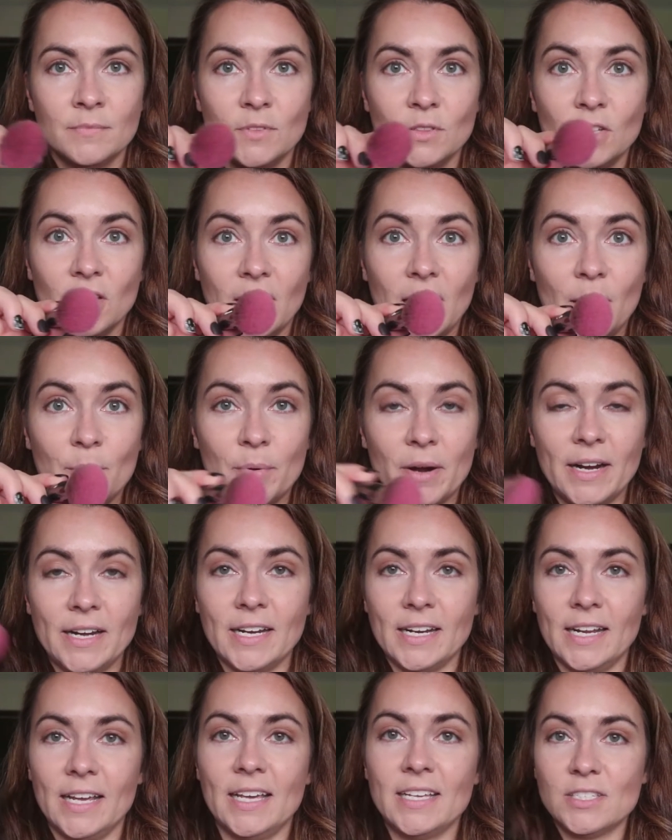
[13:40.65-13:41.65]
Look how bright
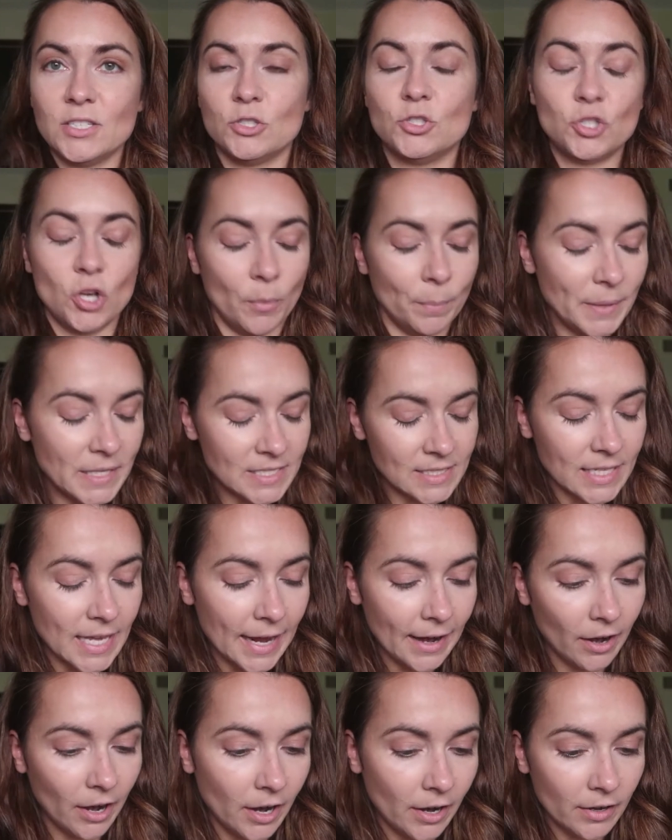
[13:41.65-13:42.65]
it is. Don't be
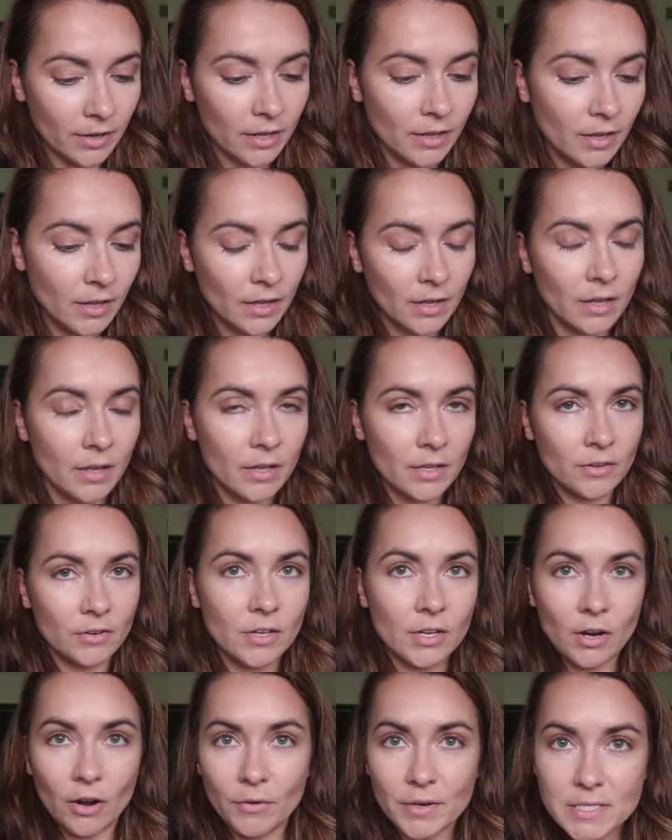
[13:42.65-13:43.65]
scared. You
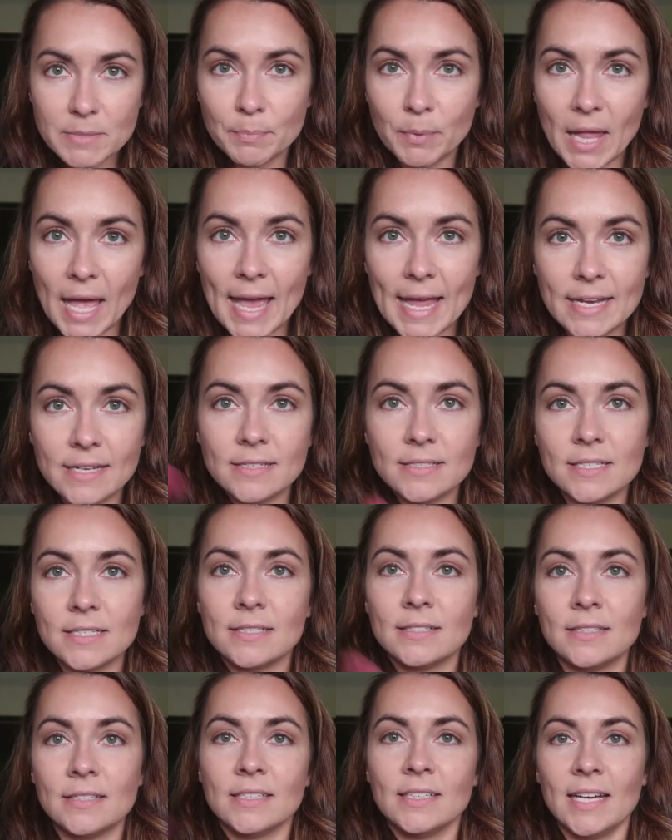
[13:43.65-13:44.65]
can always blend.
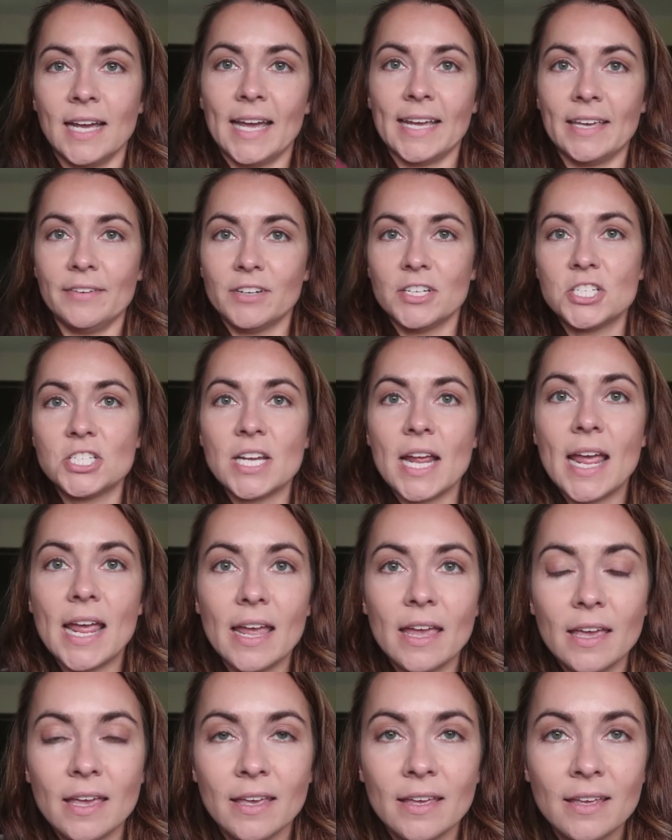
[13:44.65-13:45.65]
I give it a
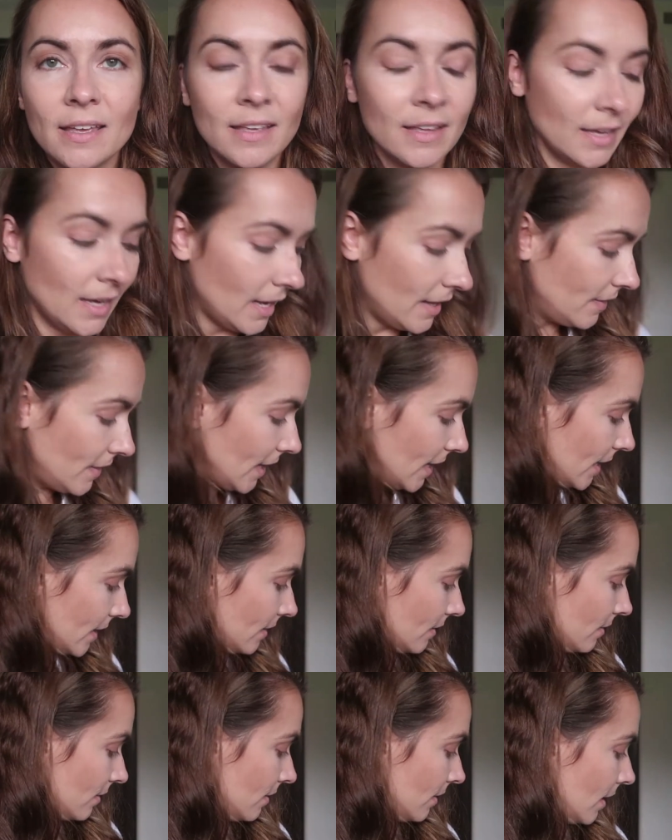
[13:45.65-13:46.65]
shake, and
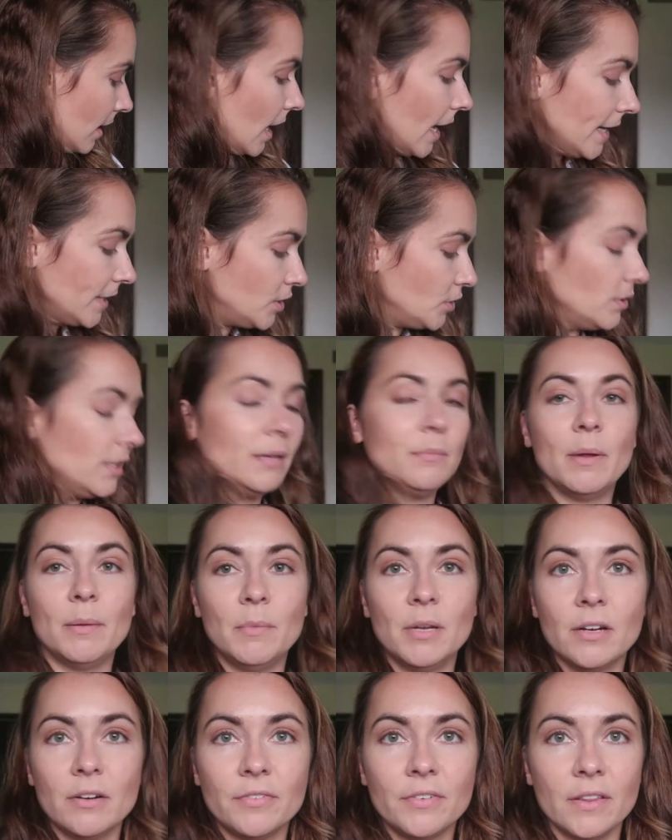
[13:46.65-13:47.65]
then I do need my
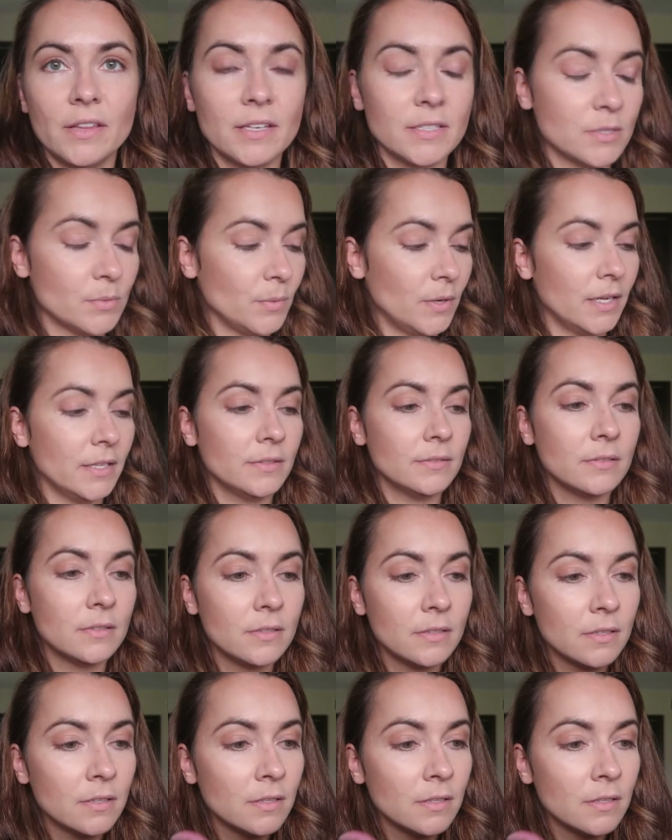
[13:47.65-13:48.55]
mirror for this one.